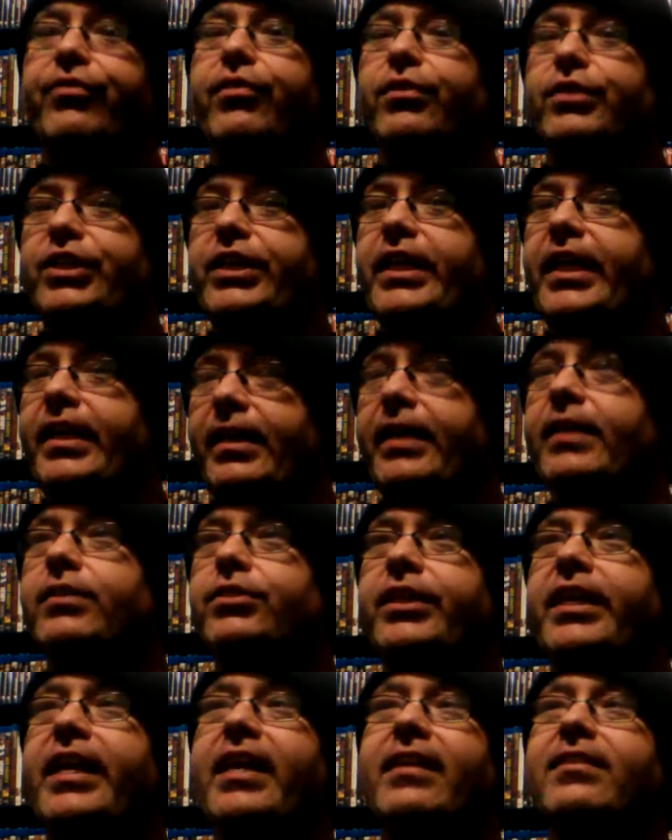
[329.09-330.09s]
So she
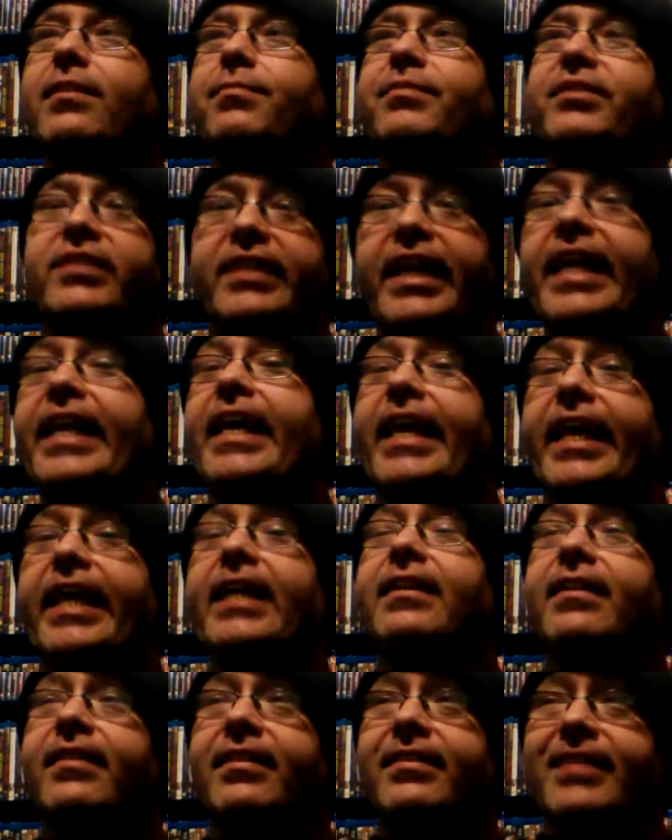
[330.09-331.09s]
ends up sneaking
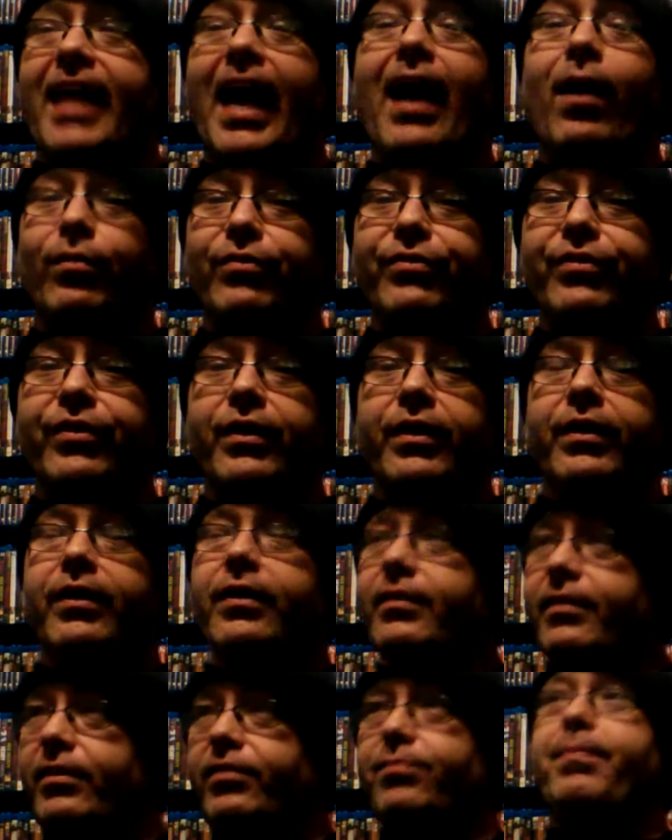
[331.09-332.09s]
into this house,
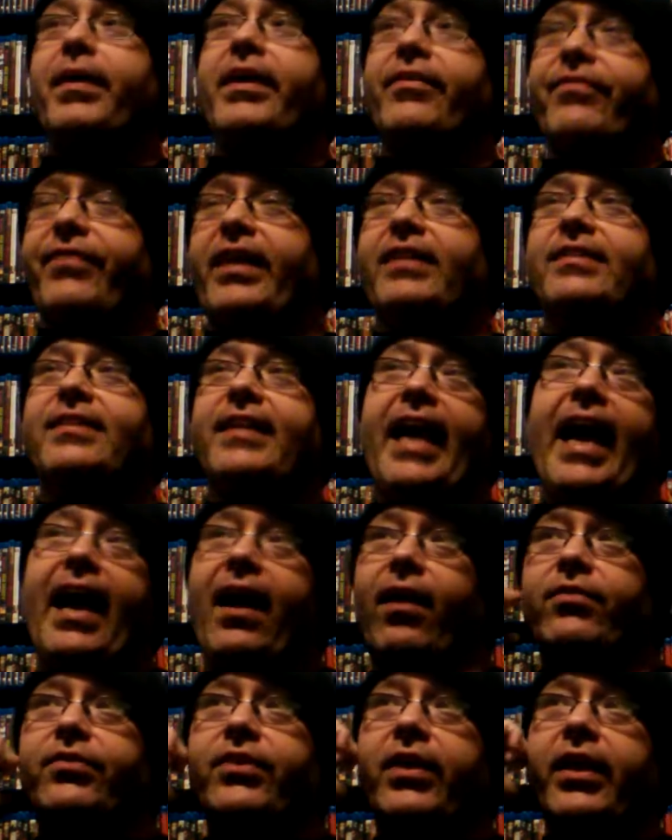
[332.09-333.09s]
this big fancy
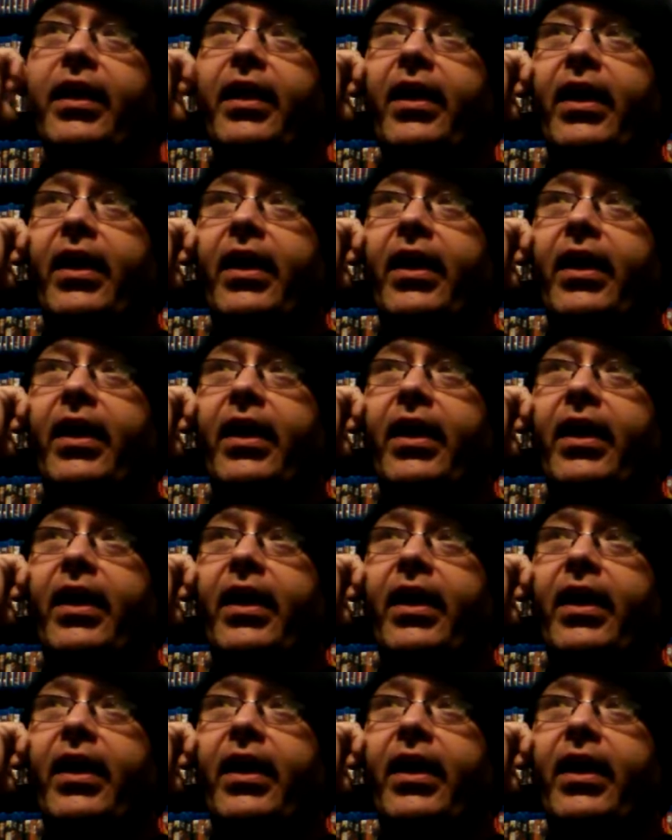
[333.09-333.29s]
house.